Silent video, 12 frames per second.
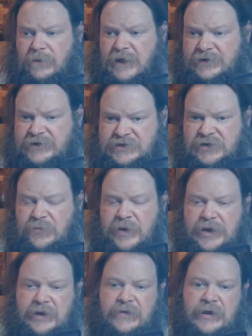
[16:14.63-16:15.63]
that doesn't
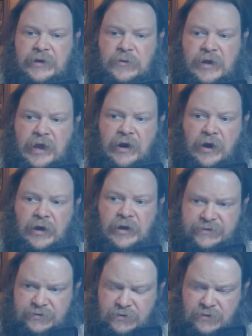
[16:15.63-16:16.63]
mean that you
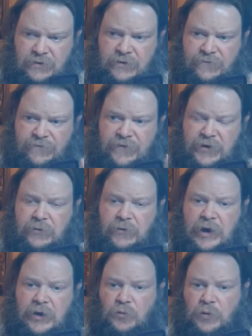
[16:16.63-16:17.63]
cannot figure
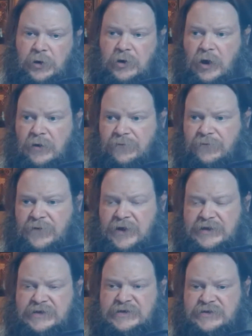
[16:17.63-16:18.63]
out where Kant
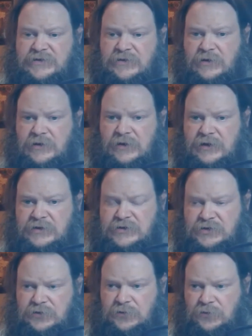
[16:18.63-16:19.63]
fits
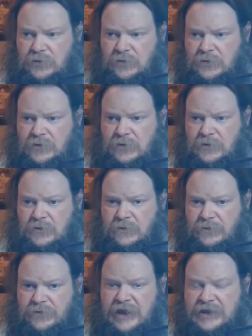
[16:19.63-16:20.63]
into
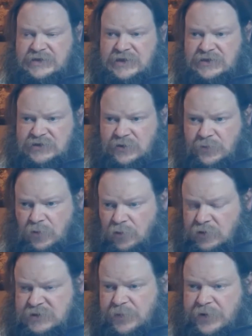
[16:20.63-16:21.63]
that system
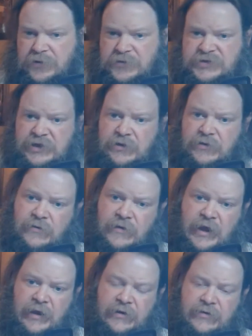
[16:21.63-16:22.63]
or Spinoza.
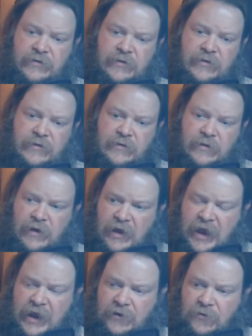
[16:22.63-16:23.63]
And
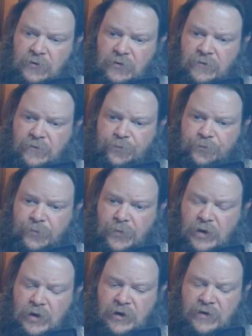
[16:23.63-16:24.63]
Hegel
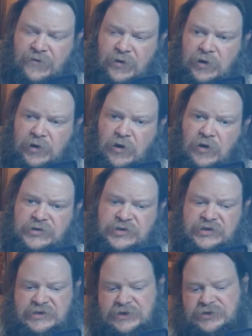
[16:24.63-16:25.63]
very
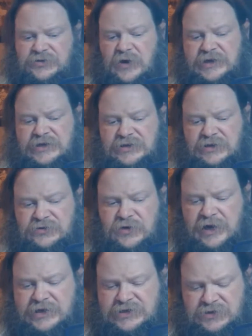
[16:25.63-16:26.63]
consciously tries
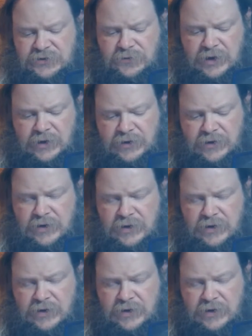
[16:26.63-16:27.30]
to